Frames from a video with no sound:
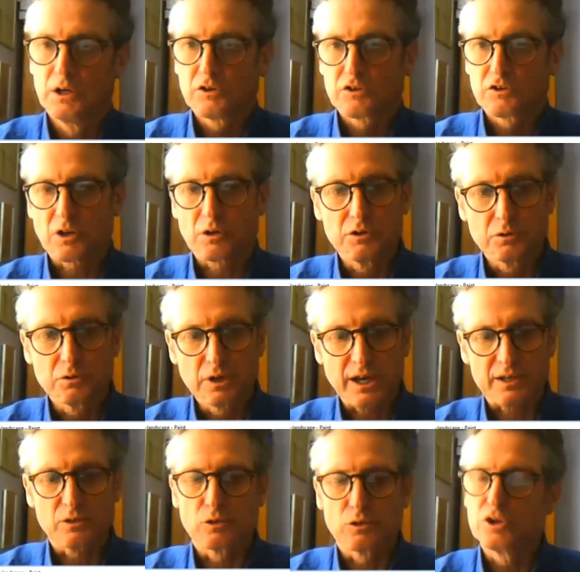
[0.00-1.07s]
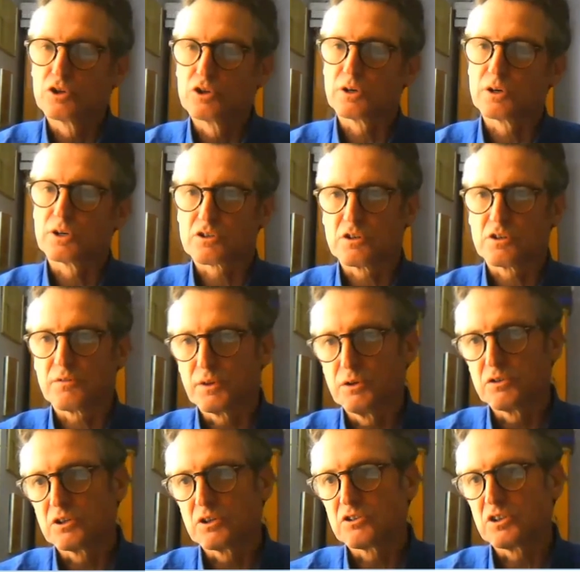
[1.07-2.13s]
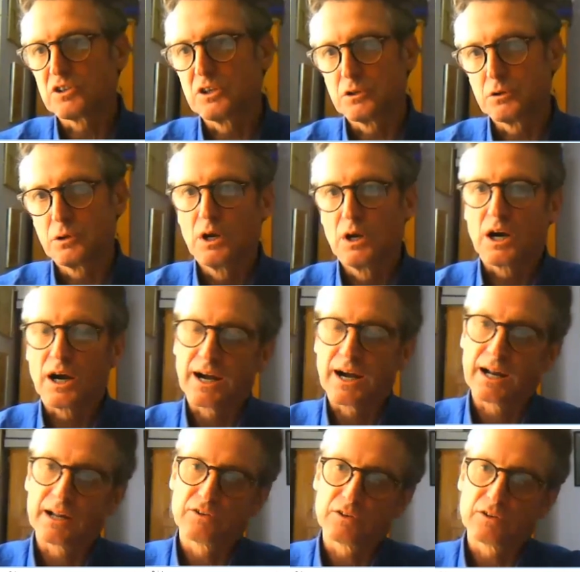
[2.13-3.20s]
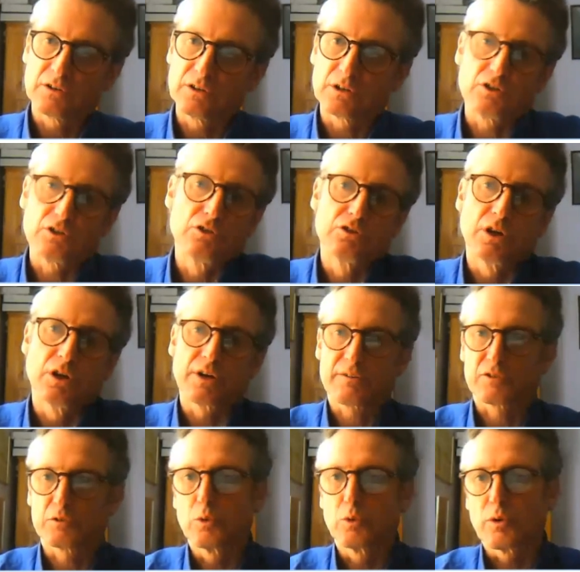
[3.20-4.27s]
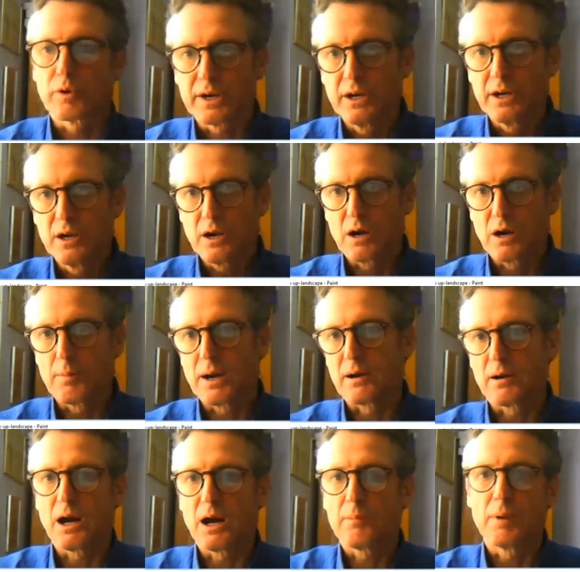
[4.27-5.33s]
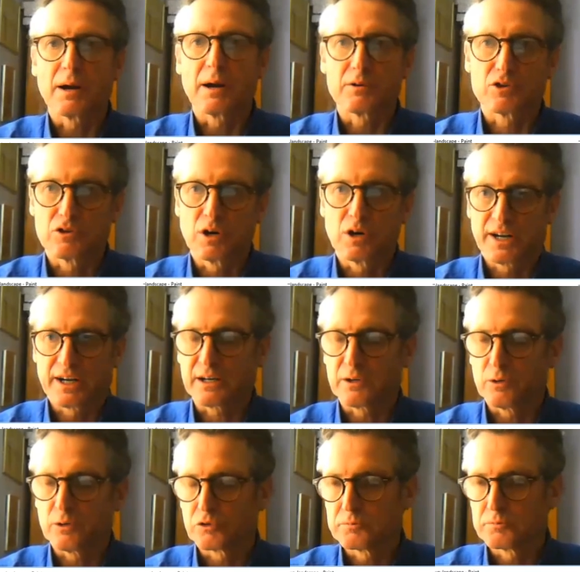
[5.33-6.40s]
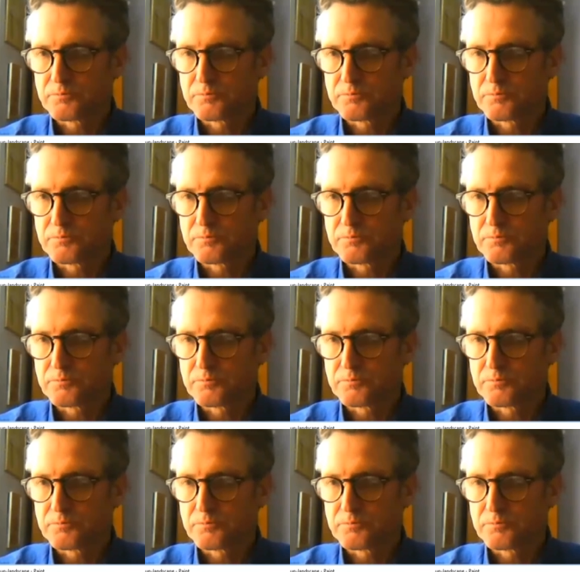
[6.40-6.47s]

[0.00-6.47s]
So you get your nutrients diffusing to you, and you don't have to worry about drying out.